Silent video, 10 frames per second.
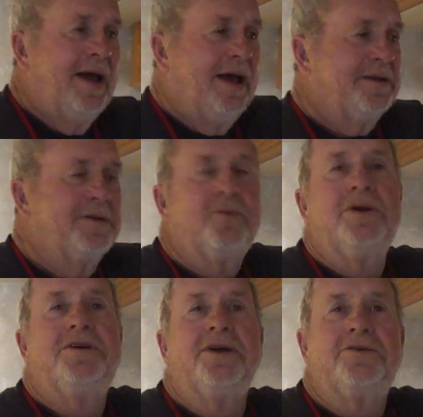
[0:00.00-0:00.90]
I said,
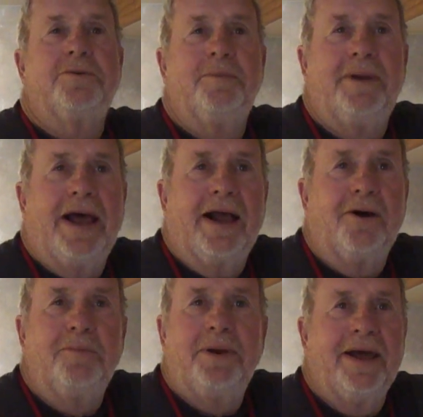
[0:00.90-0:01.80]
which instrument am I
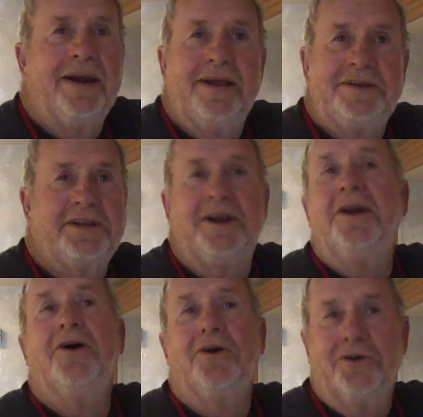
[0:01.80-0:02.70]
going to play? And he said,
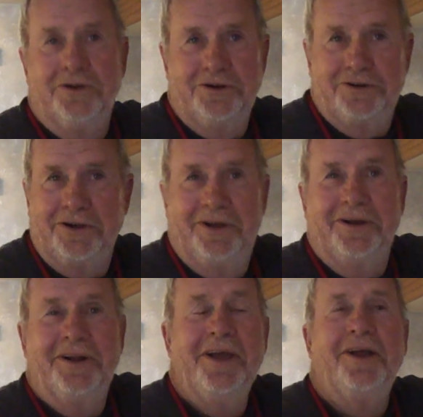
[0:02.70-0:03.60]
none. So,
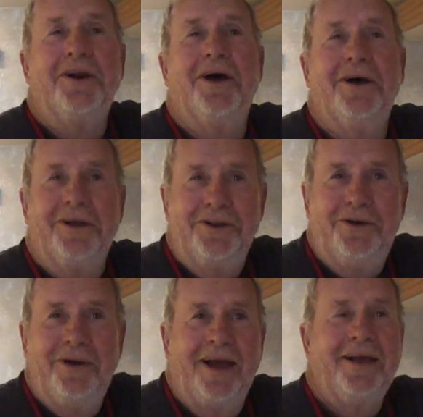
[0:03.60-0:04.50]
none.
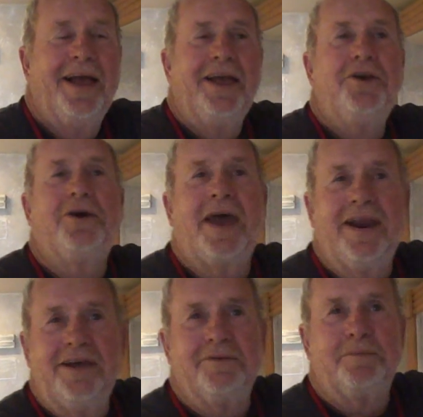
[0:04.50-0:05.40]
You, got. you
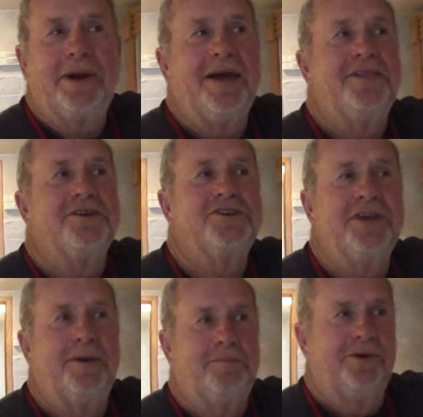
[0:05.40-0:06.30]
can't even play the
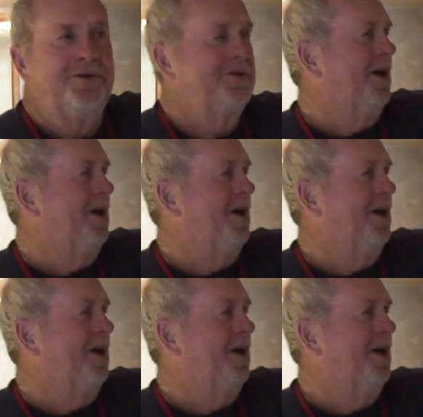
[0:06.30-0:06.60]
cymbals.